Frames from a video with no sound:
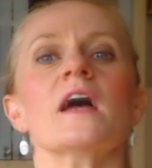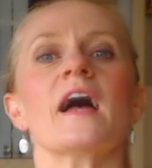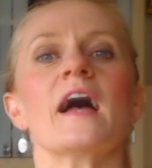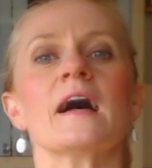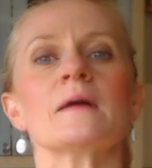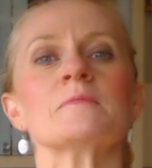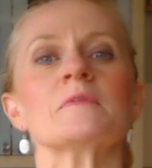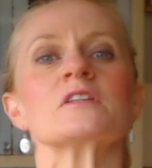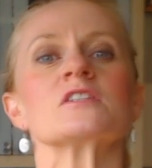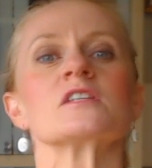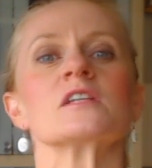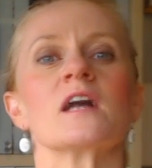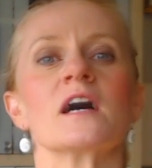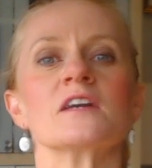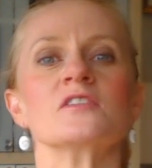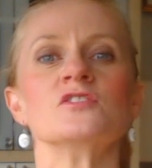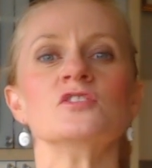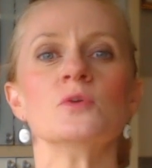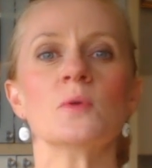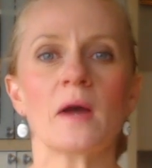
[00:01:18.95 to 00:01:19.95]
How much
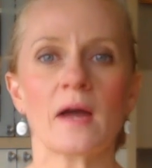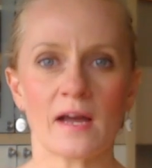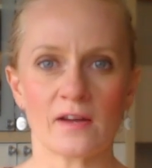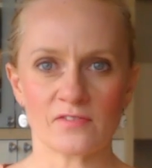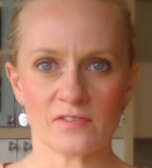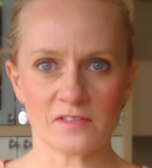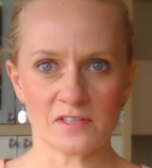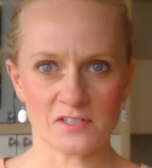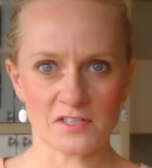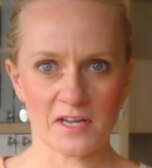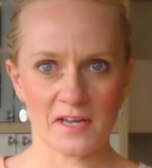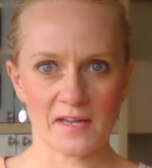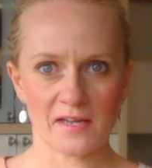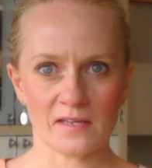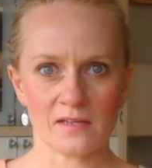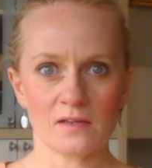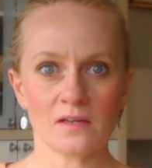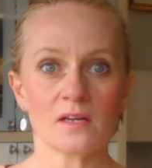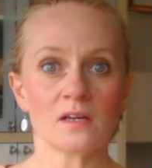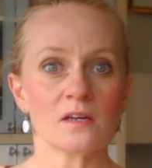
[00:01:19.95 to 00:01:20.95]
light do you have in the
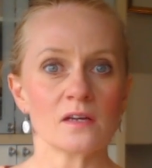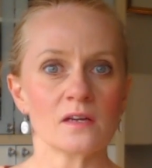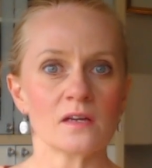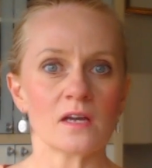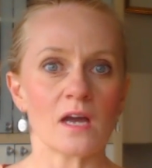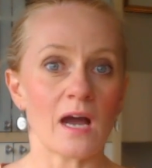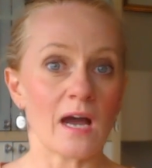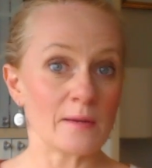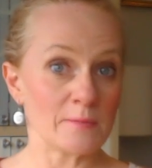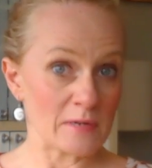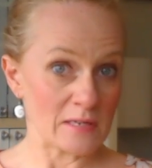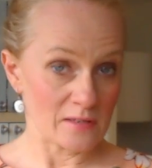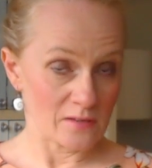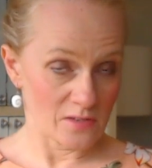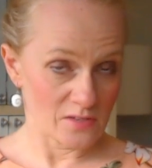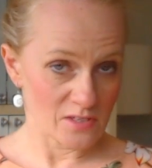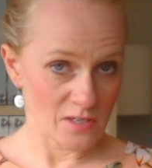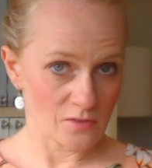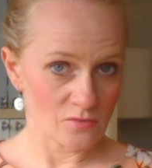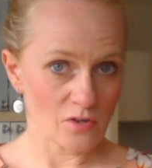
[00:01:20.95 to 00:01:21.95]
day? I mean
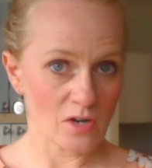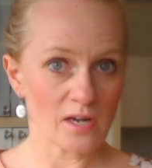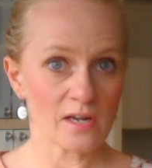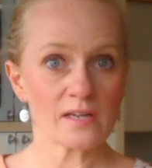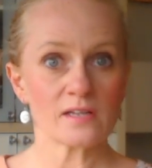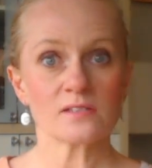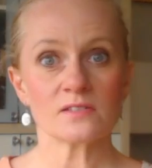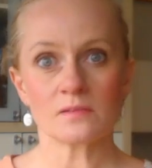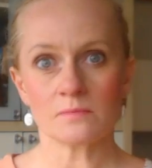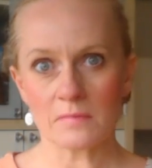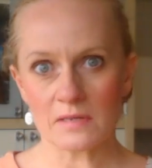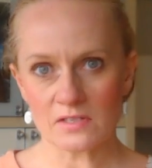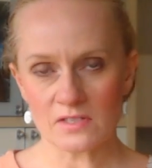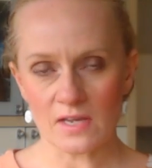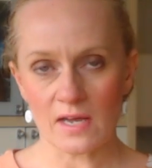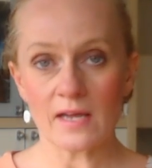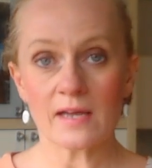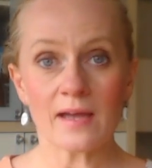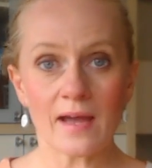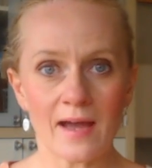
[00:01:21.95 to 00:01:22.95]
the sunrise,
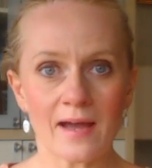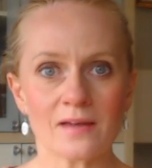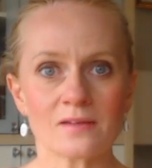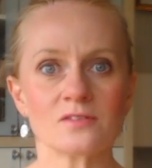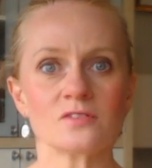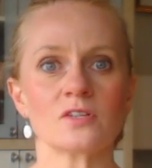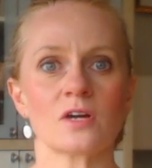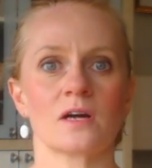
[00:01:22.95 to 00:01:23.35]
midday and